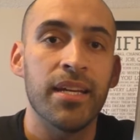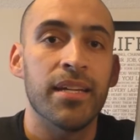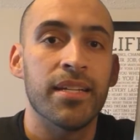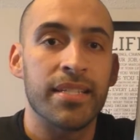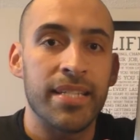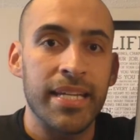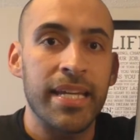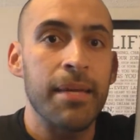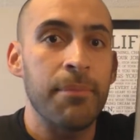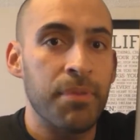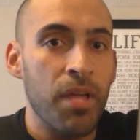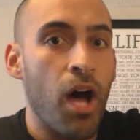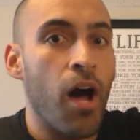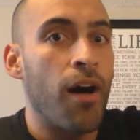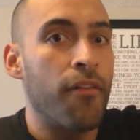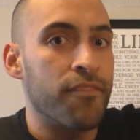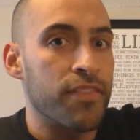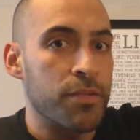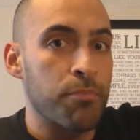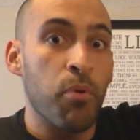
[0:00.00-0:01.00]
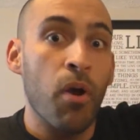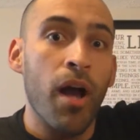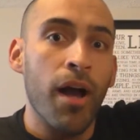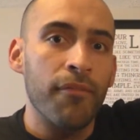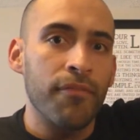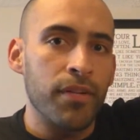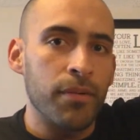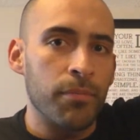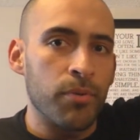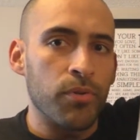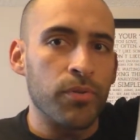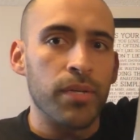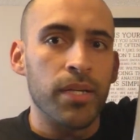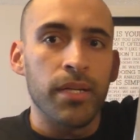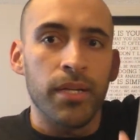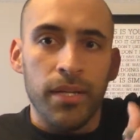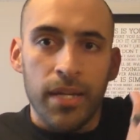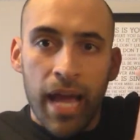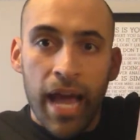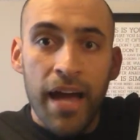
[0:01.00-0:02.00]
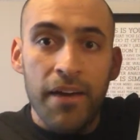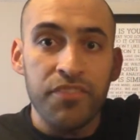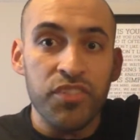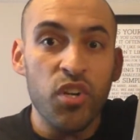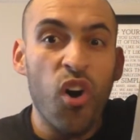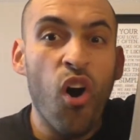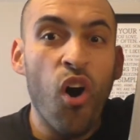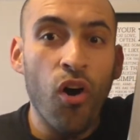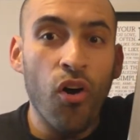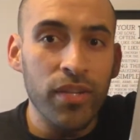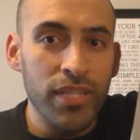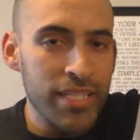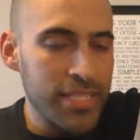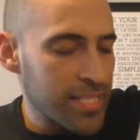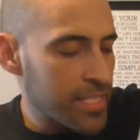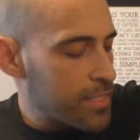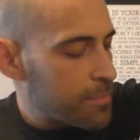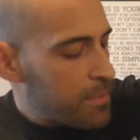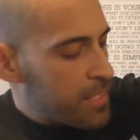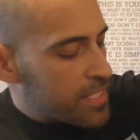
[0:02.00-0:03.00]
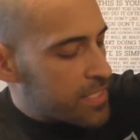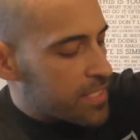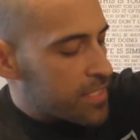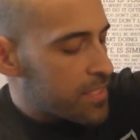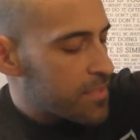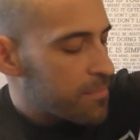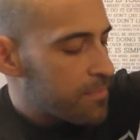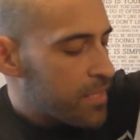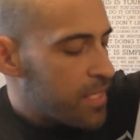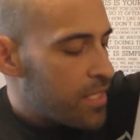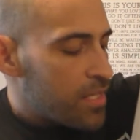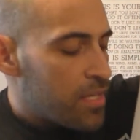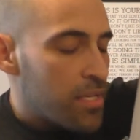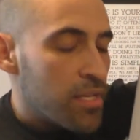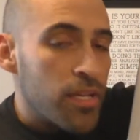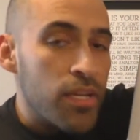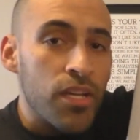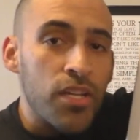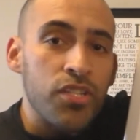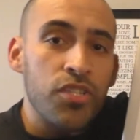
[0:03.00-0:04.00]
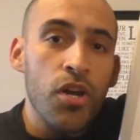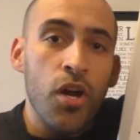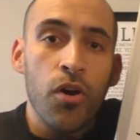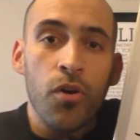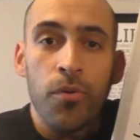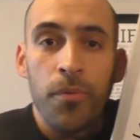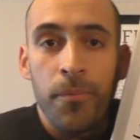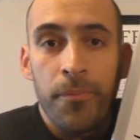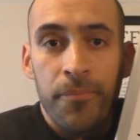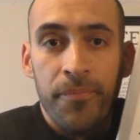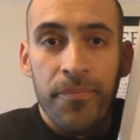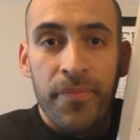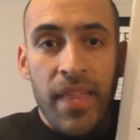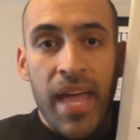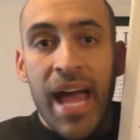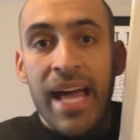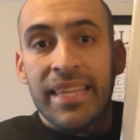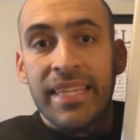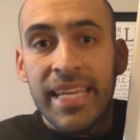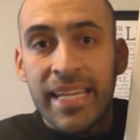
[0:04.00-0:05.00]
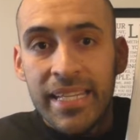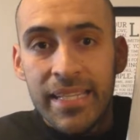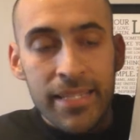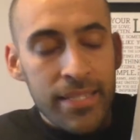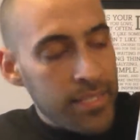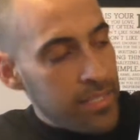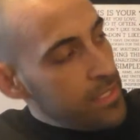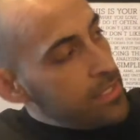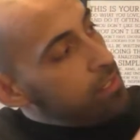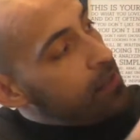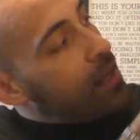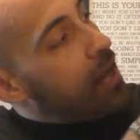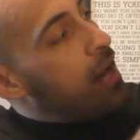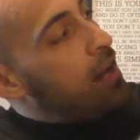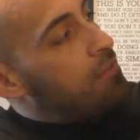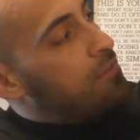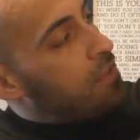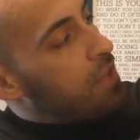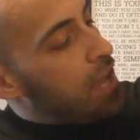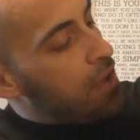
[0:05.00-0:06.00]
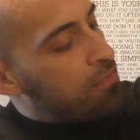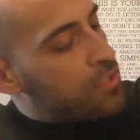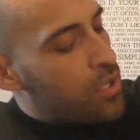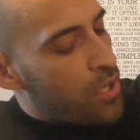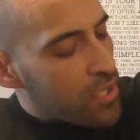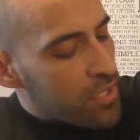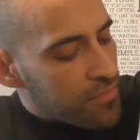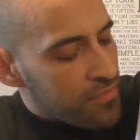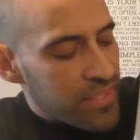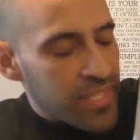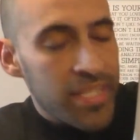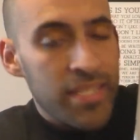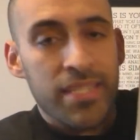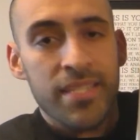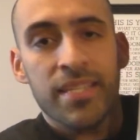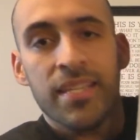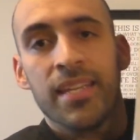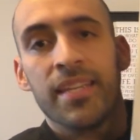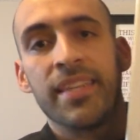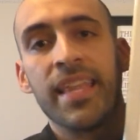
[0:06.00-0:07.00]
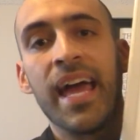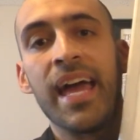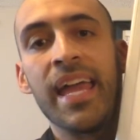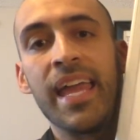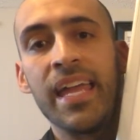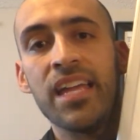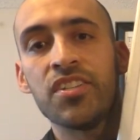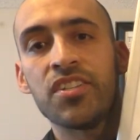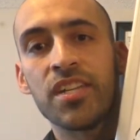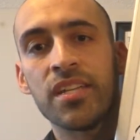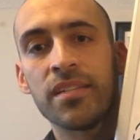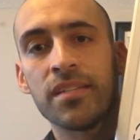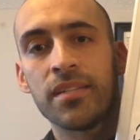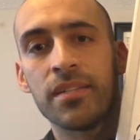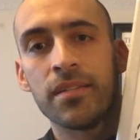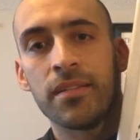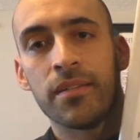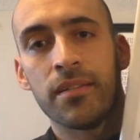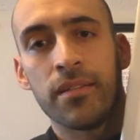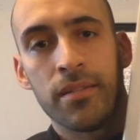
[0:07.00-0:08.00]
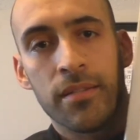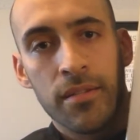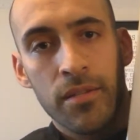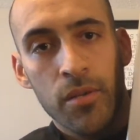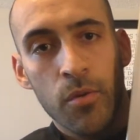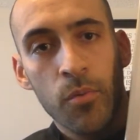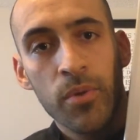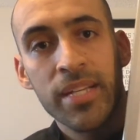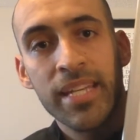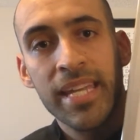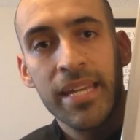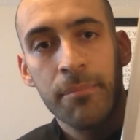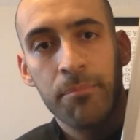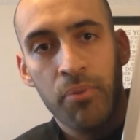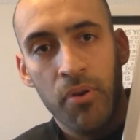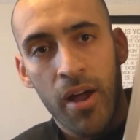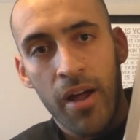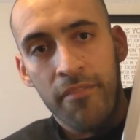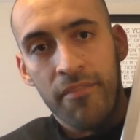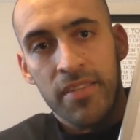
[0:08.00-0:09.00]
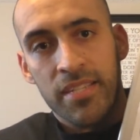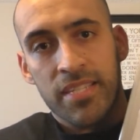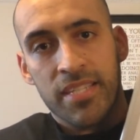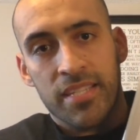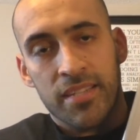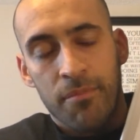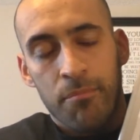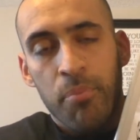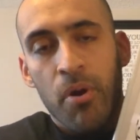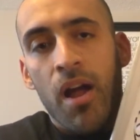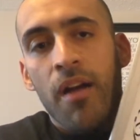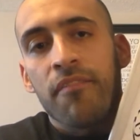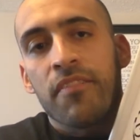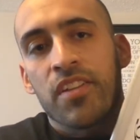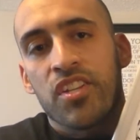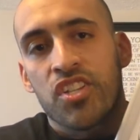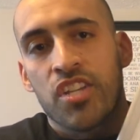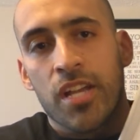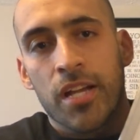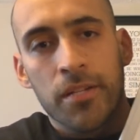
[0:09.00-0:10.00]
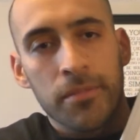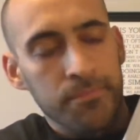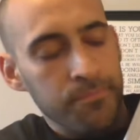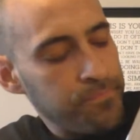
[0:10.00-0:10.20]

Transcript: to keep the office profitable after all these expenses. So at the end, after all of this, that agent would get profit share.